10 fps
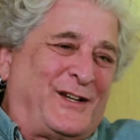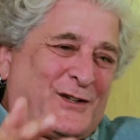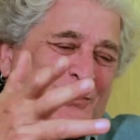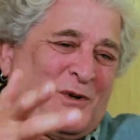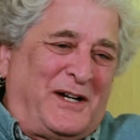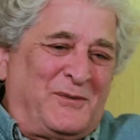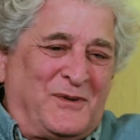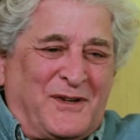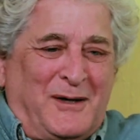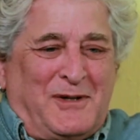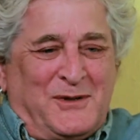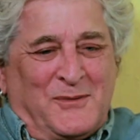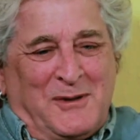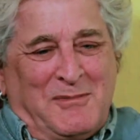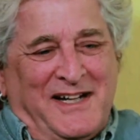they let us ride with
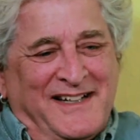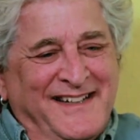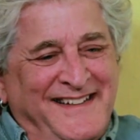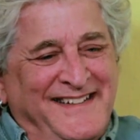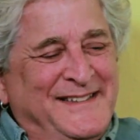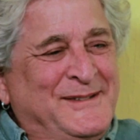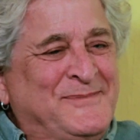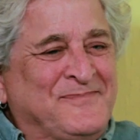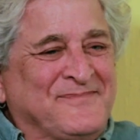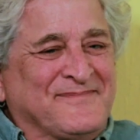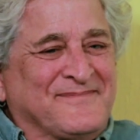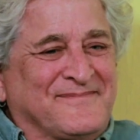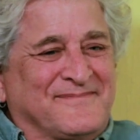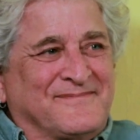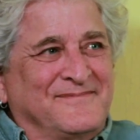them on the way back.
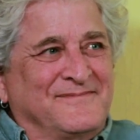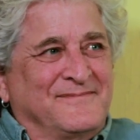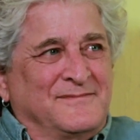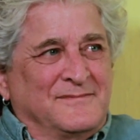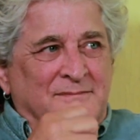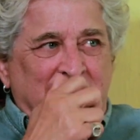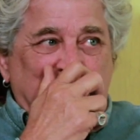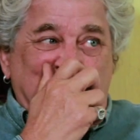So you started dating